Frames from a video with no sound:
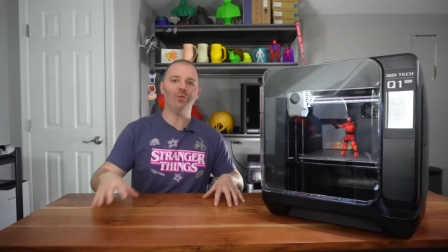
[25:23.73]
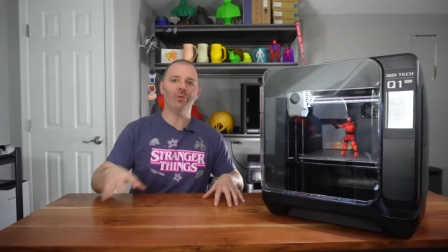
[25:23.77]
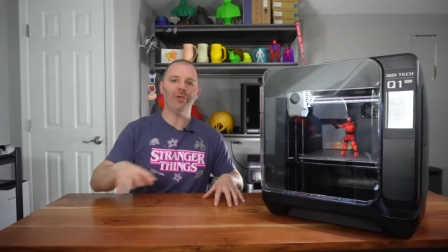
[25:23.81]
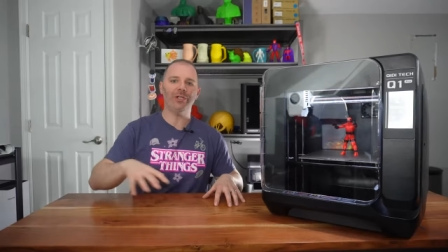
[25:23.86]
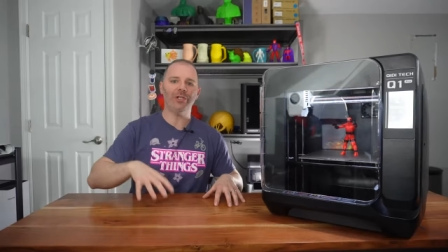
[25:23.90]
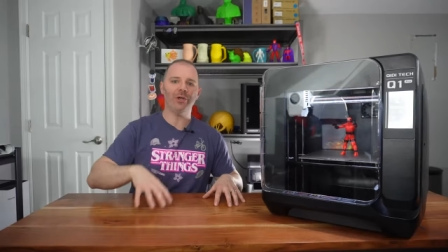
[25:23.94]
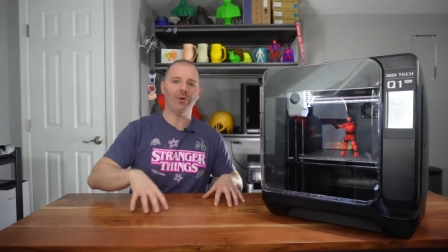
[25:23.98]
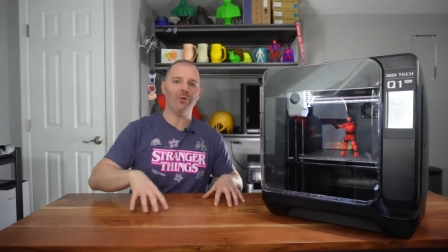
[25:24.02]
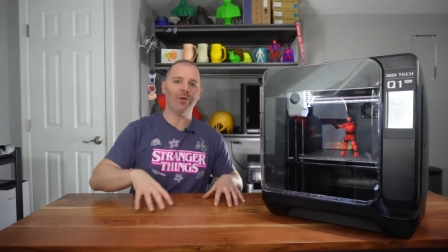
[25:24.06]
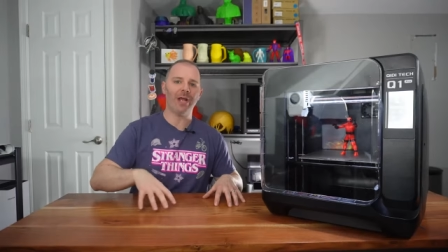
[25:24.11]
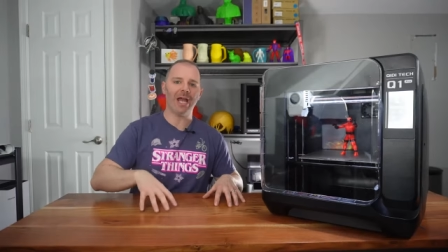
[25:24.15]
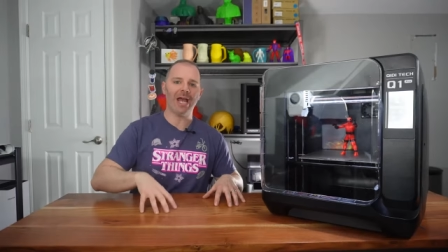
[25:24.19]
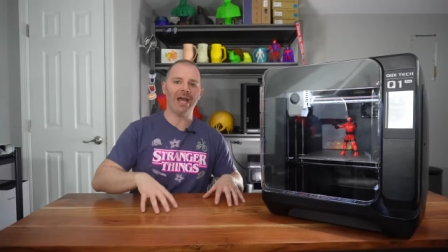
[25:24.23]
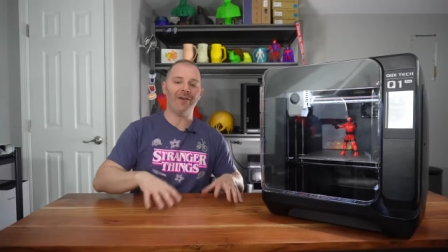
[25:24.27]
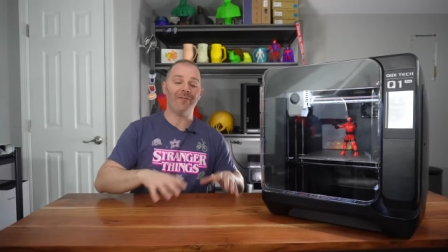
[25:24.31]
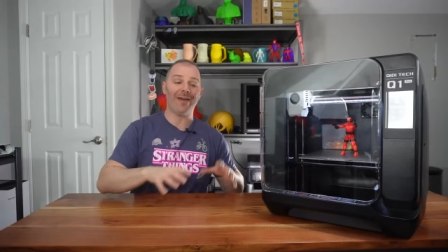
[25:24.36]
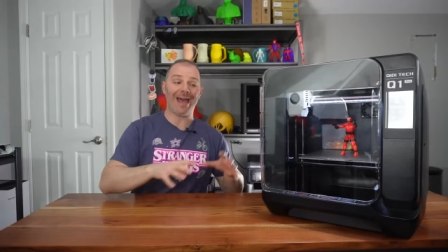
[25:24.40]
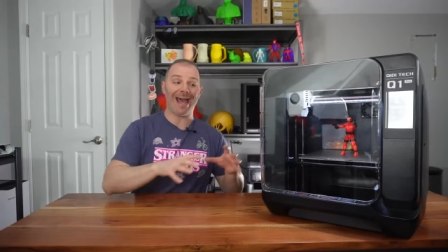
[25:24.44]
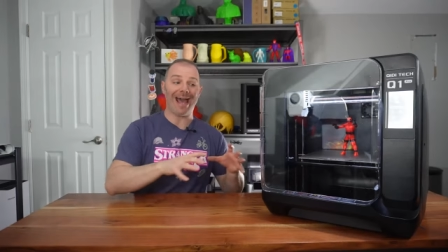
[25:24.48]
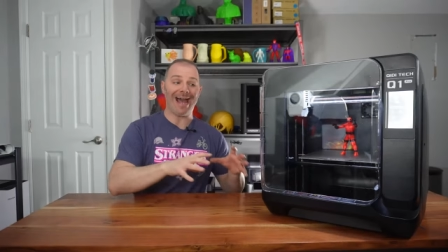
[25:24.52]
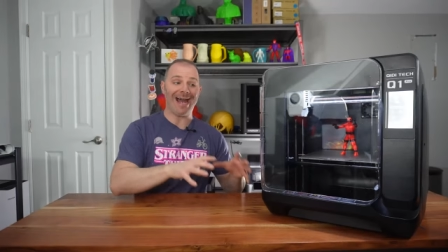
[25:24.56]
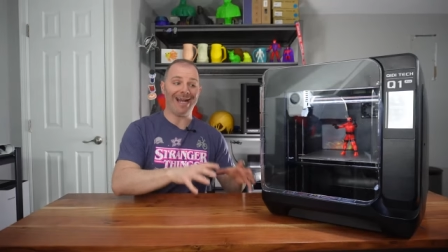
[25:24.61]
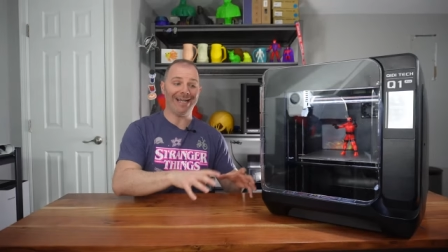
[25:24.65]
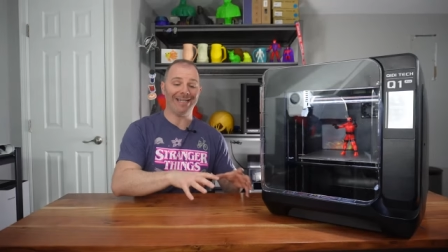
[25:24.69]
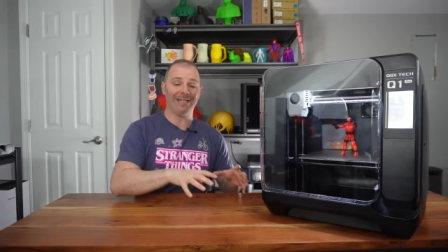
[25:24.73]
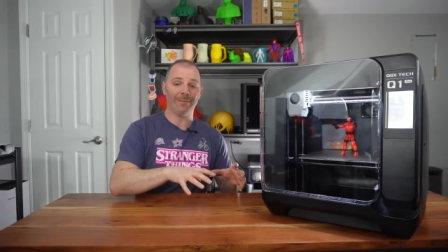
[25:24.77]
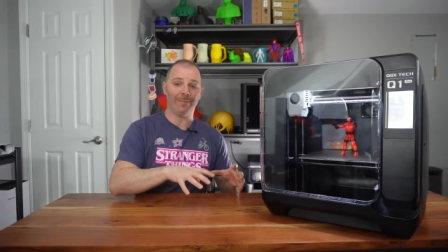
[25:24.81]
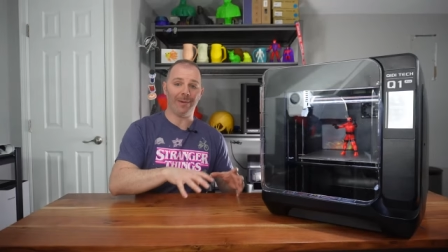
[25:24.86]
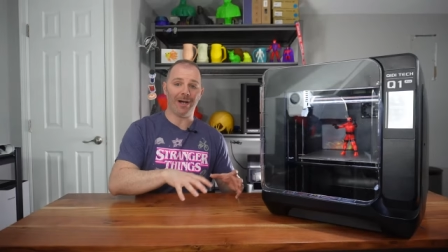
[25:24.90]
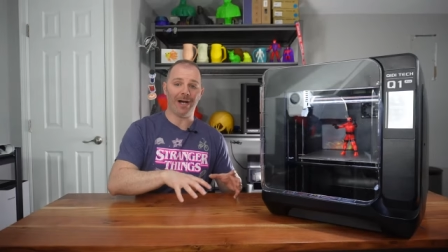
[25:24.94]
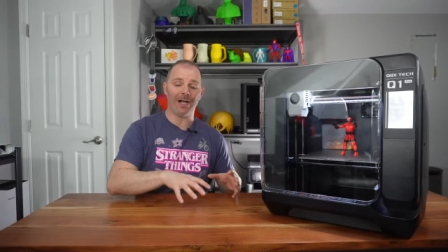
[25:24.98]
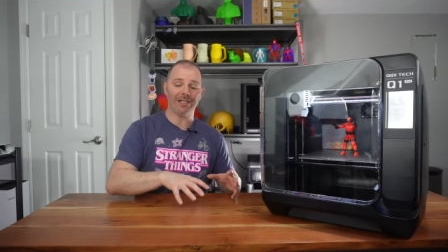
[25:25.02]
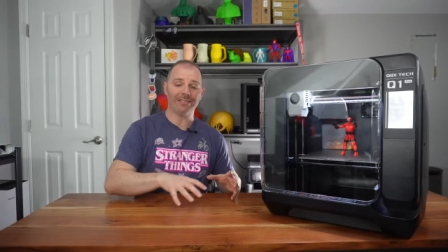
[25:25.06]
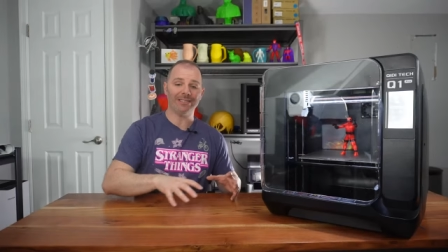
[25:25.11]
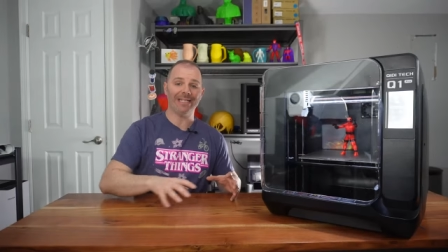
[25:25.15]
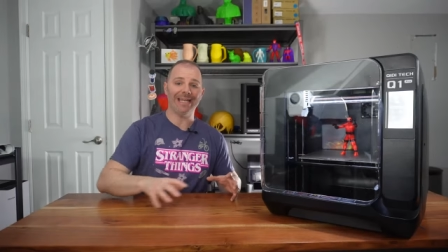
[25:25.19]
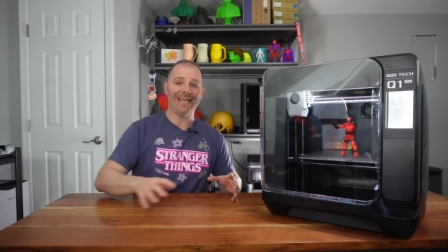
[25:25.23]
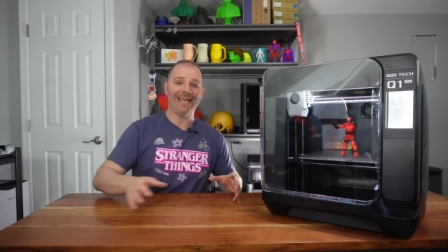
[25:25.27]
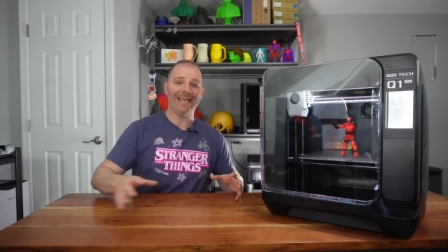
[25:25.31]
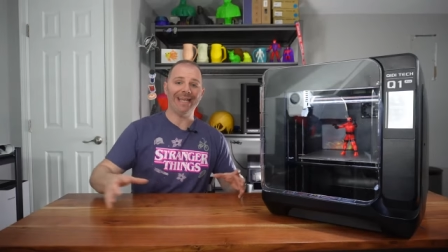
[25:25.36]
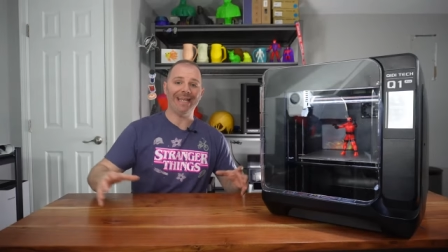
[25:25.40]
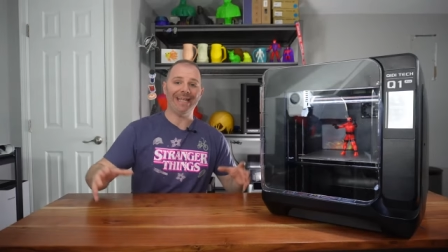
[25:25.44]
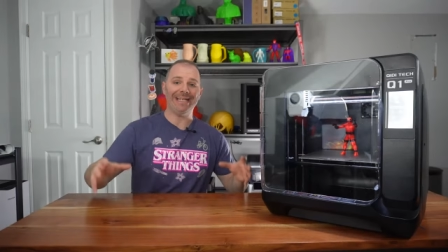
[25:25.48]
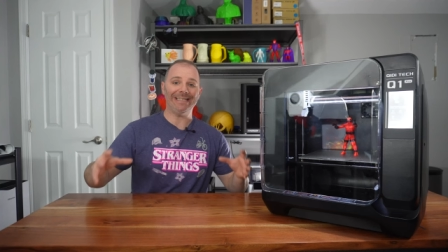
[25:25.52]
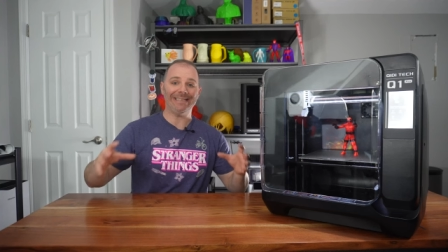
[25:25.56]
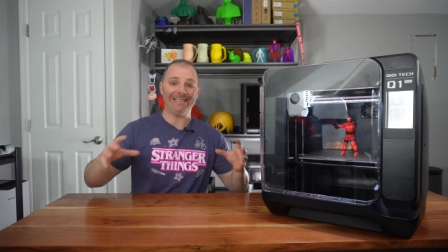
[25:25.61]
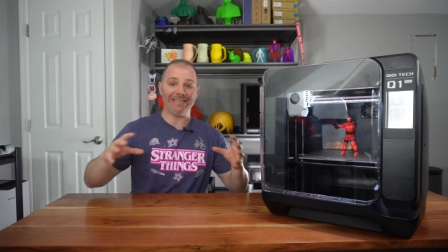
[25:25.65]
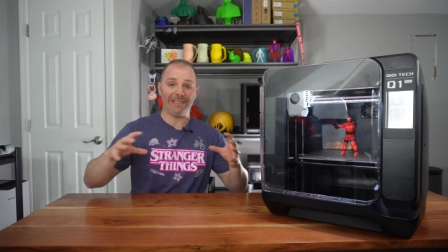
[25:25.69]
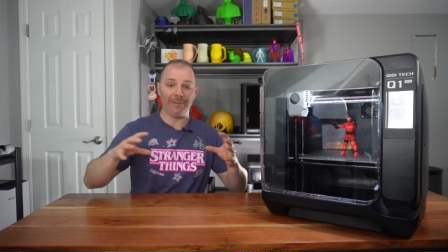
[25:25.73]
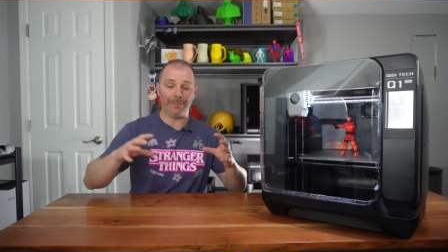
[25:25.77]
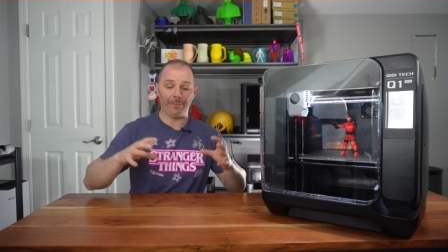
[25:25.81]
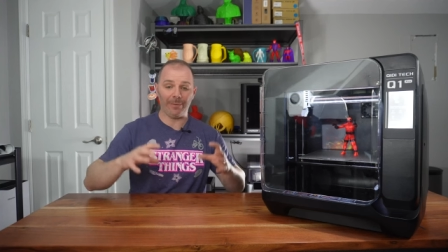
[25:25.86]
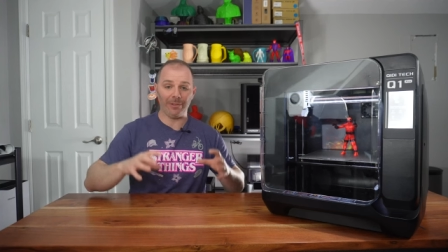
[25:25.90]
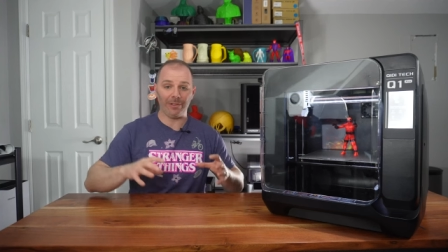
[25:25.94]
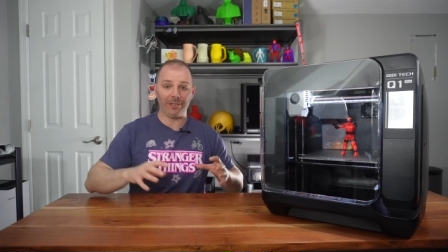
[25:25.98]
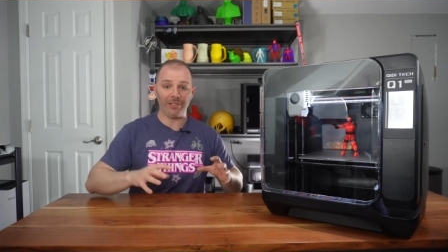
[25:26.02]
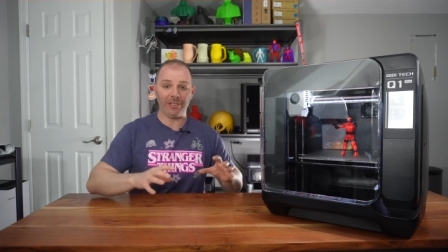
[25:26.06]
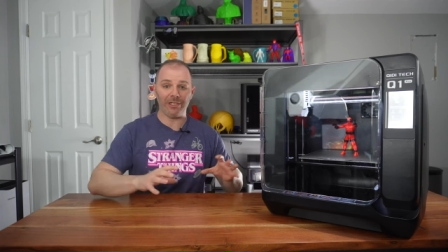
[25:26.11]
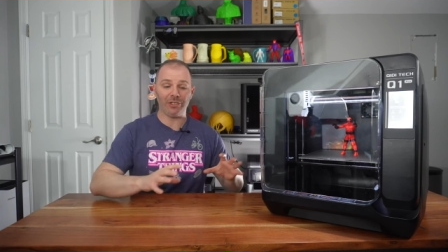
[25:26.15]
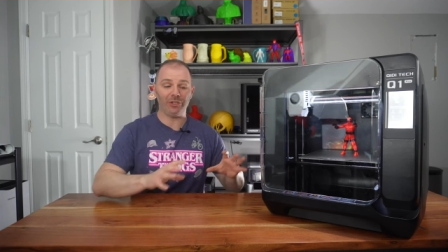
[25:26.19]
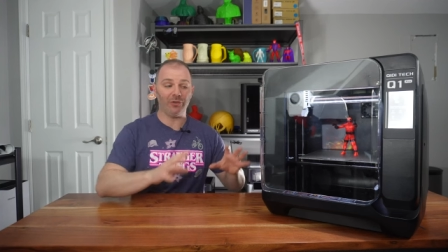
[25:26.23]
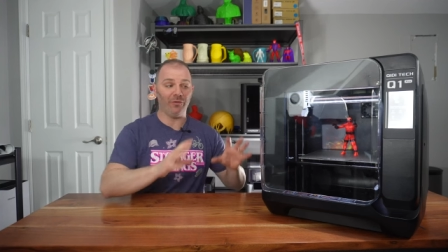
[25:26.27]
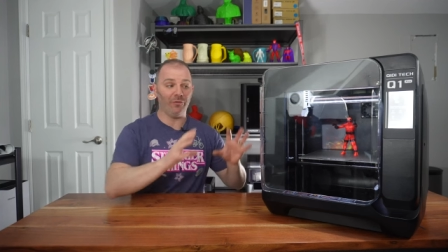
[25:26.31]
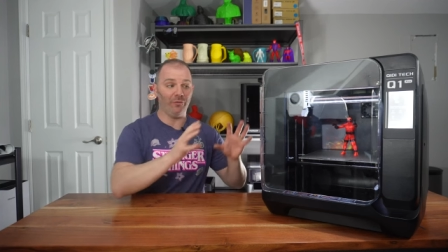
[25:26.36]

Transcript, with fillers: we don't have out of the box is the ability to